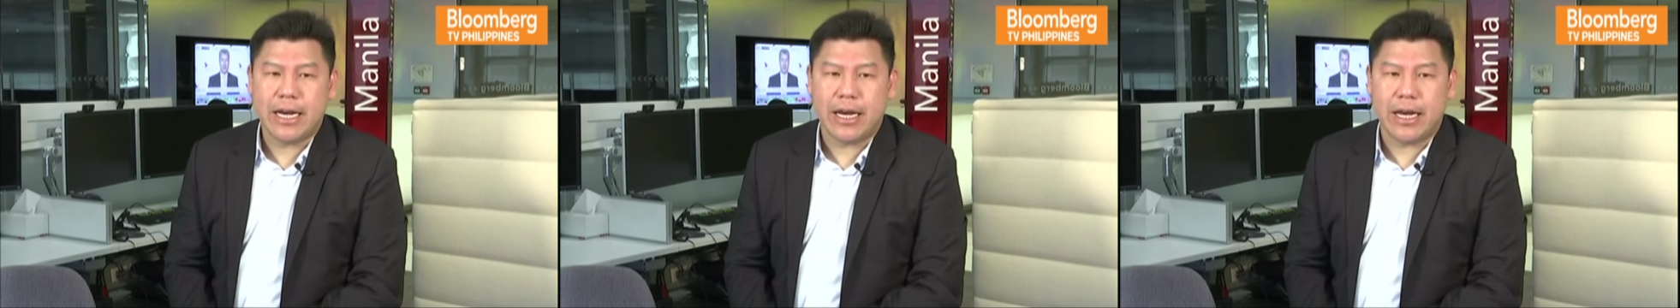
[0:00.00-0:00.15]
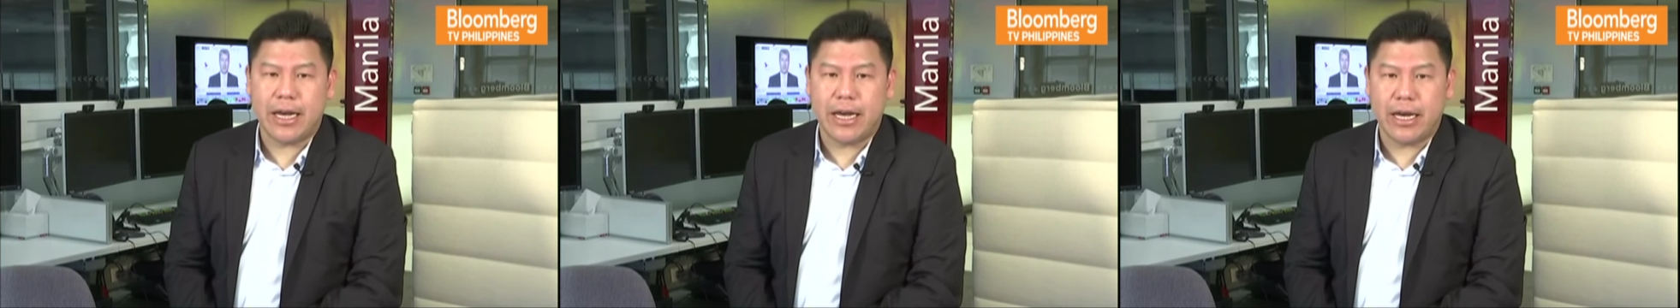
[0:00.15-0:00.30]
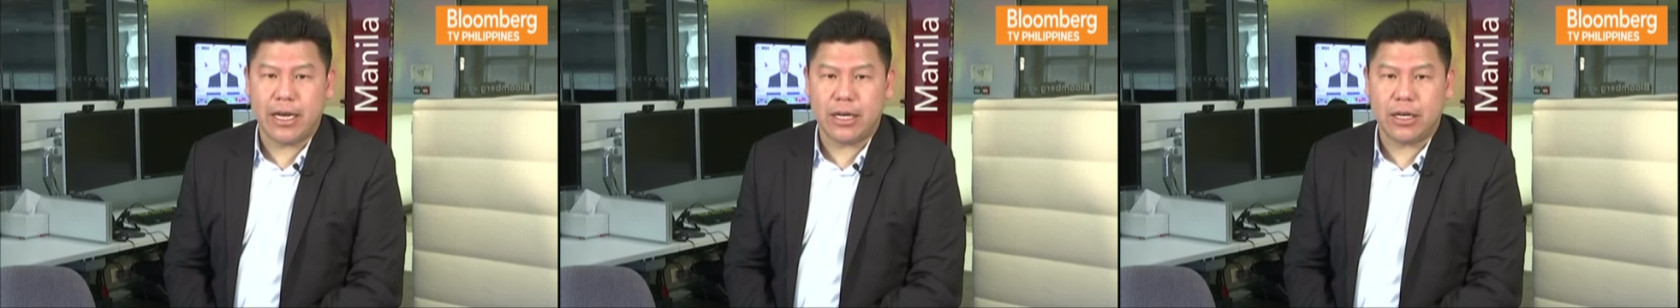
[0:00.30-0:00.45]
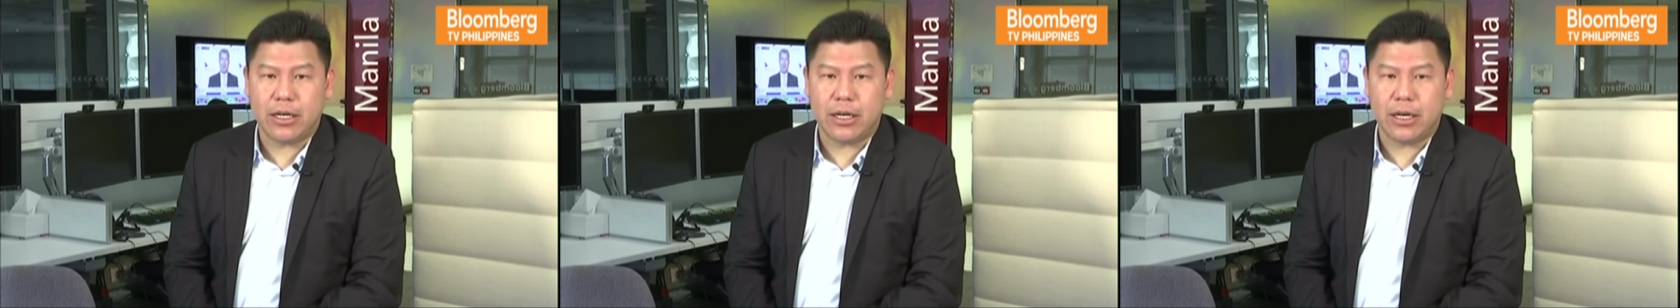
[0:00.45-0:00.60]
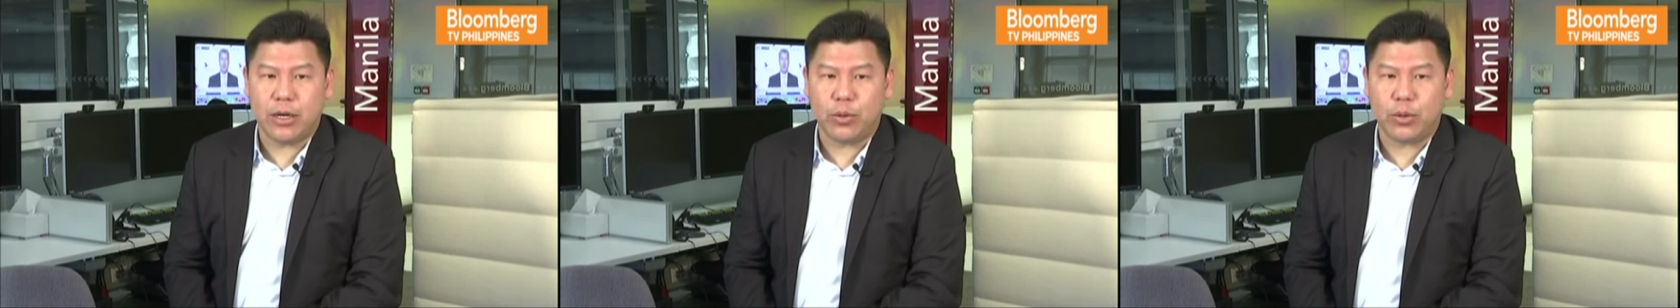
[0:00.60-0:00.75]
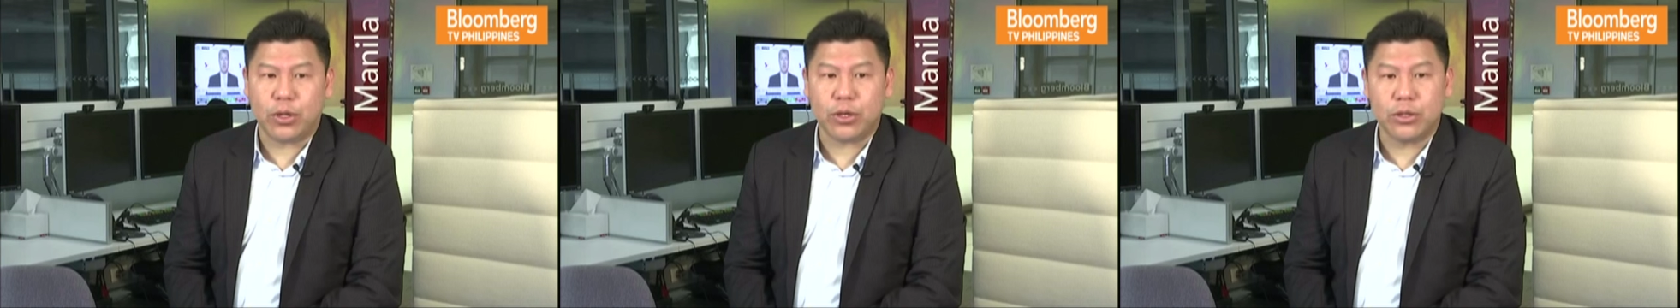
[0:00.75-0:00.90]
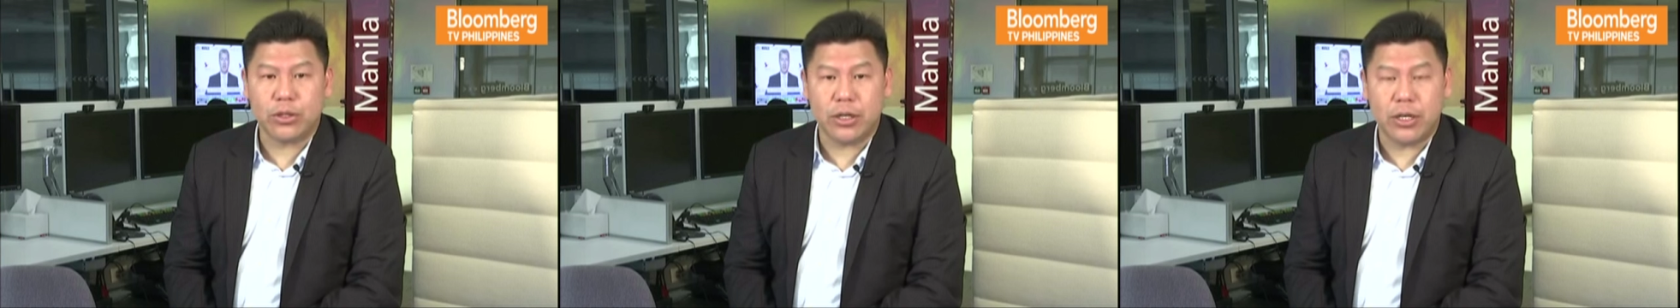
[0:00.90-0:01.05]
and
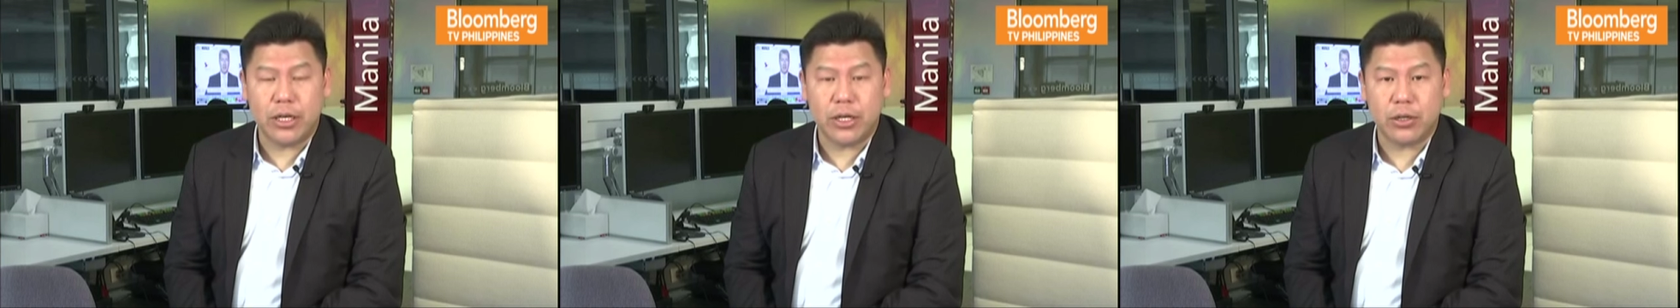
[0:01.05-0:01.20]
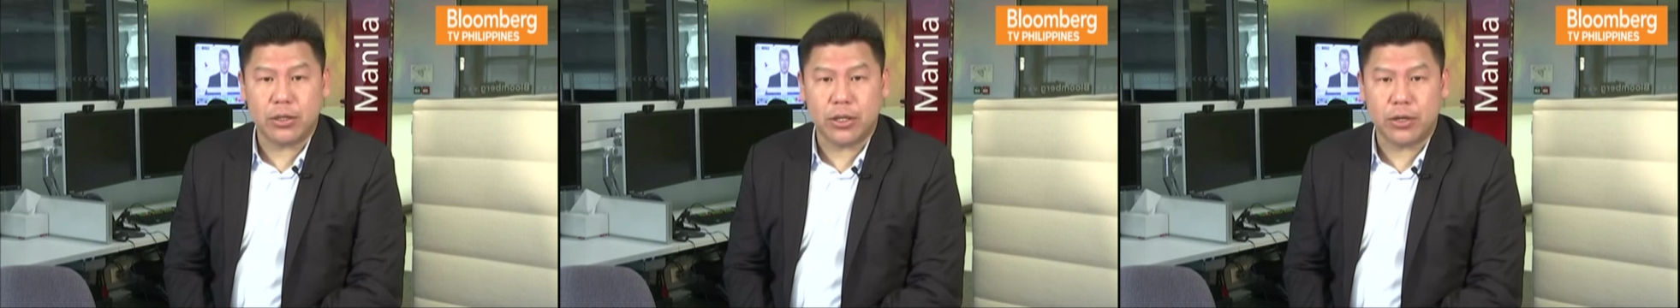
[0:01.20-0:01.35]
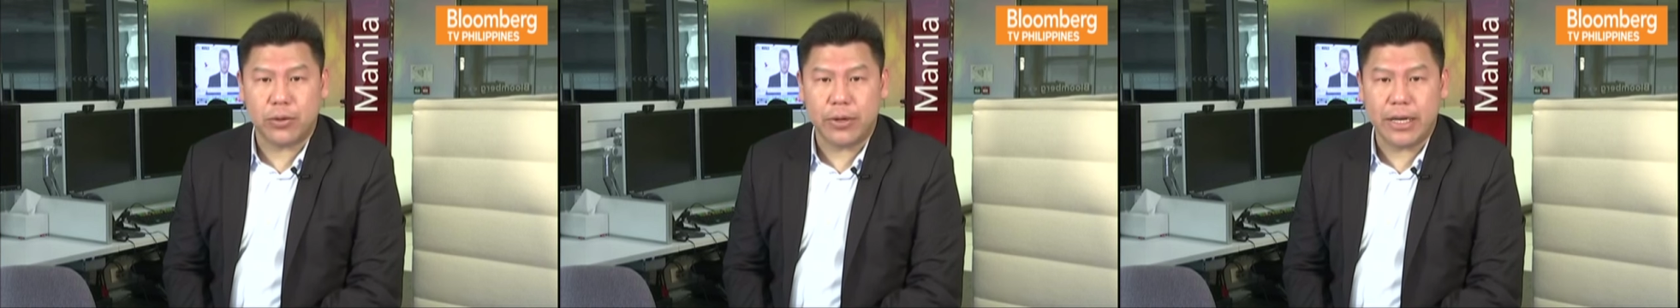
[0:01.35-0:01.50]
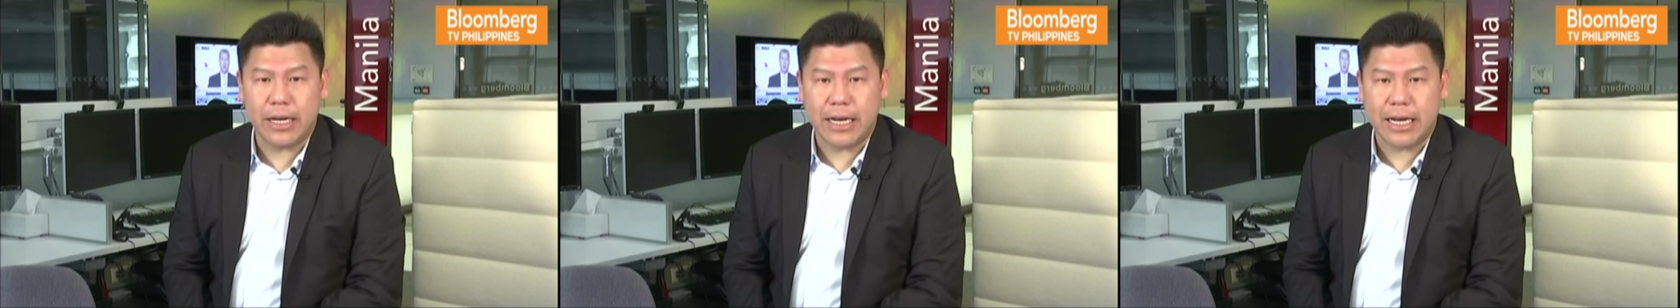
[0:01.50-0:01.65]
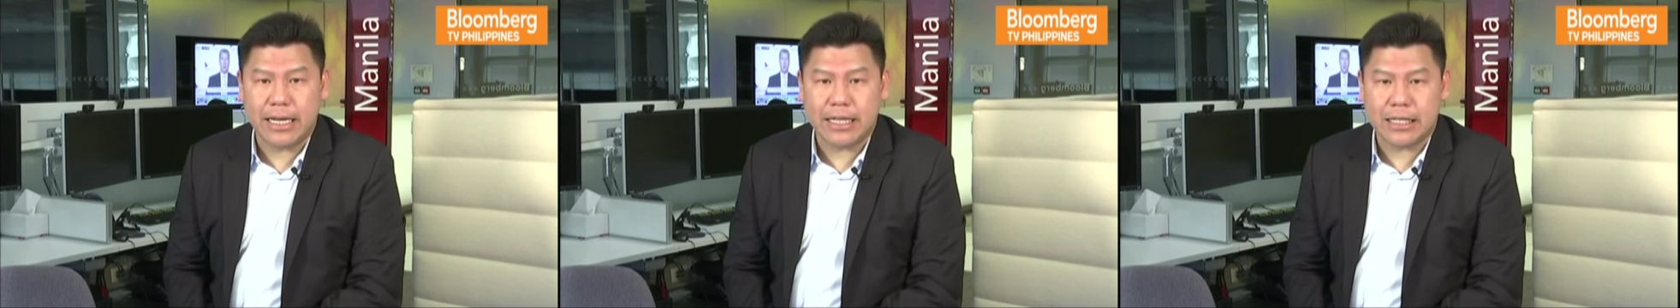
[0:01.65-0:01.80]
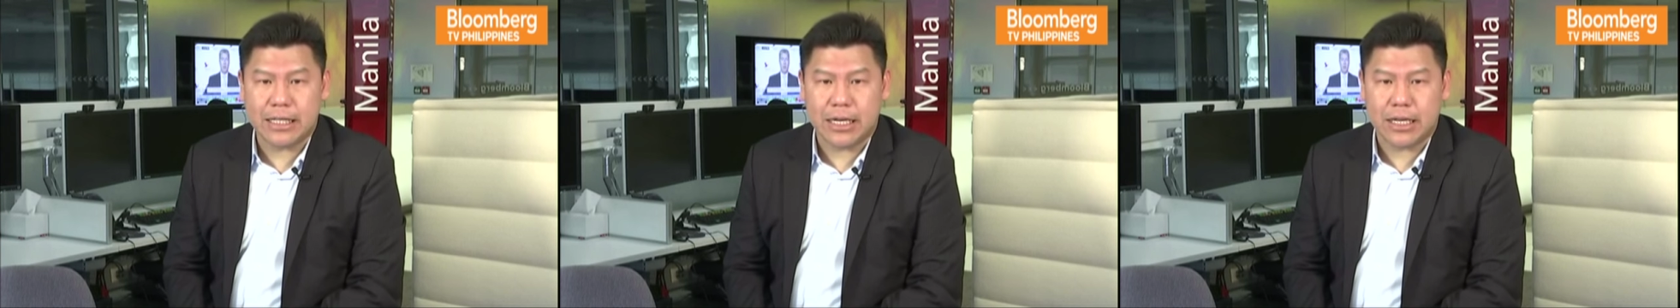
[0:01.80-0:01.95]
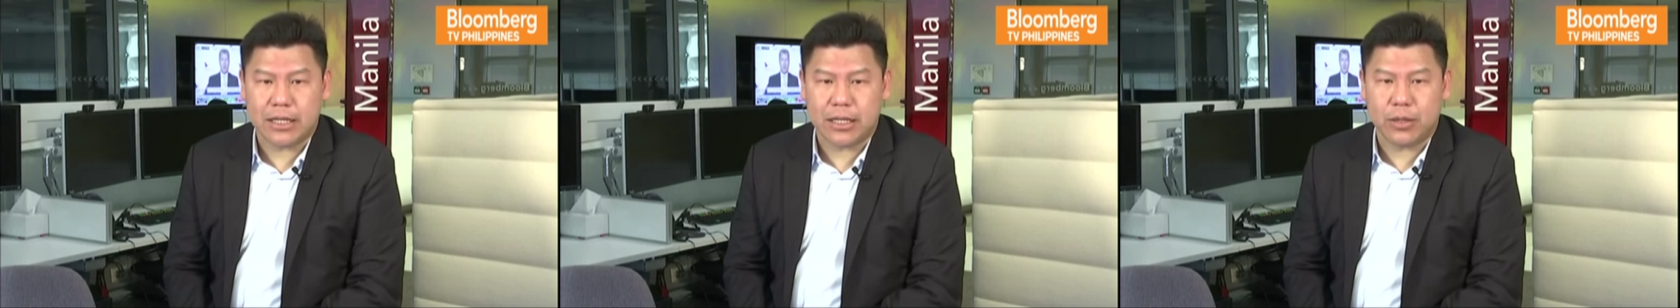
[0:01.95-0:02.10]
we're continuing to
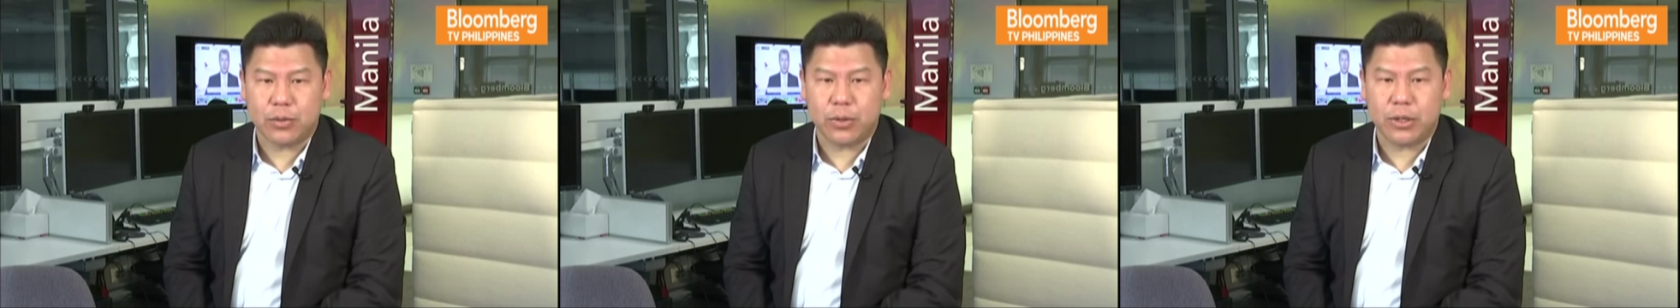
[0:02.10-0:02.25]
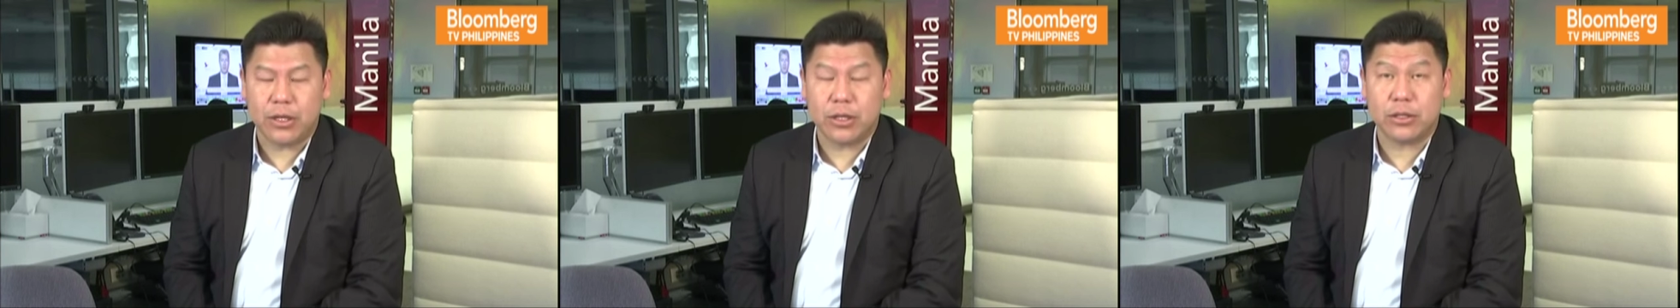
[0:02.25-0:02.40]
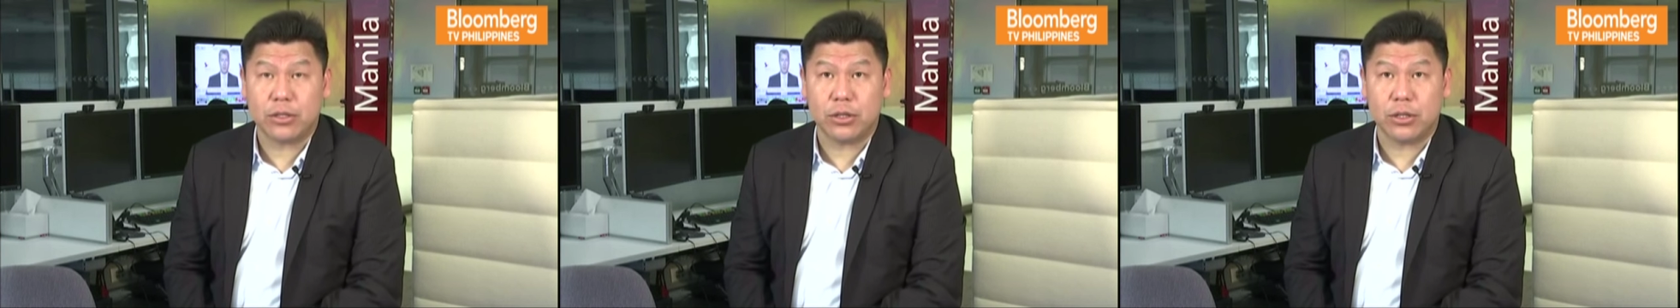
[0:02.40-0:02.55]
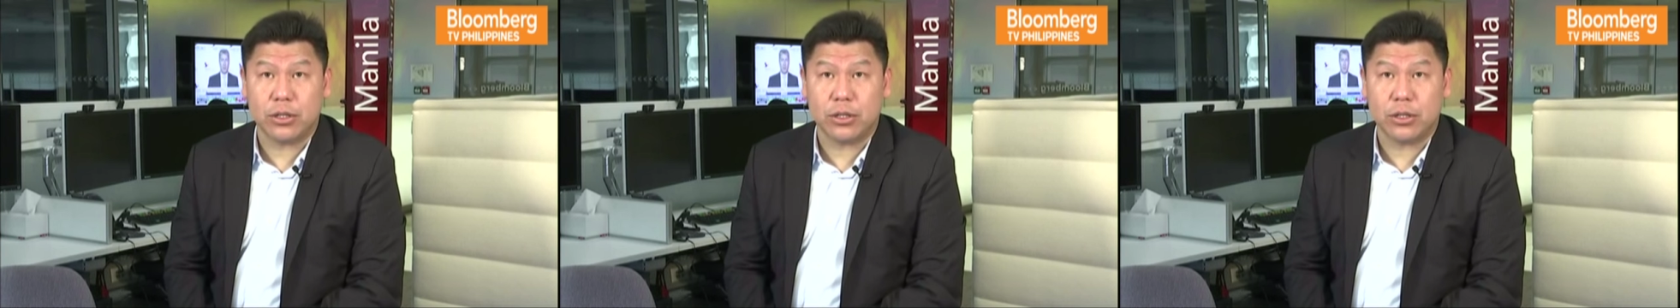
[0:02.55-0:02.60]
realize that and wanted